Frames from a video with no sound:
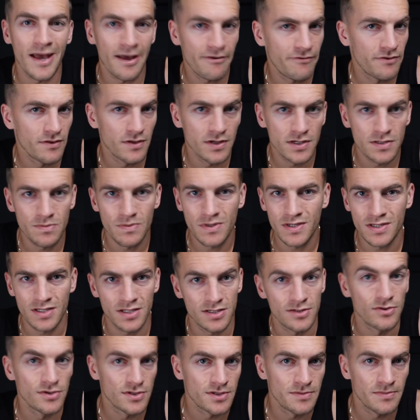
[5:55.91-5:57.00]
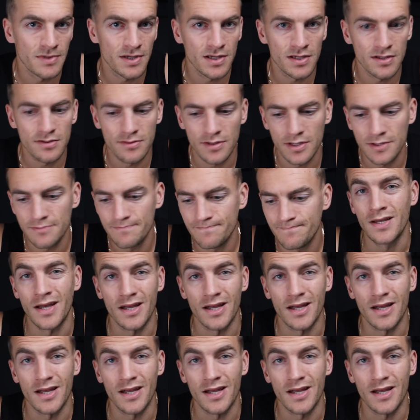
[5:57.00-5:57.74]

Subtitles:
effortless because it's automated, right?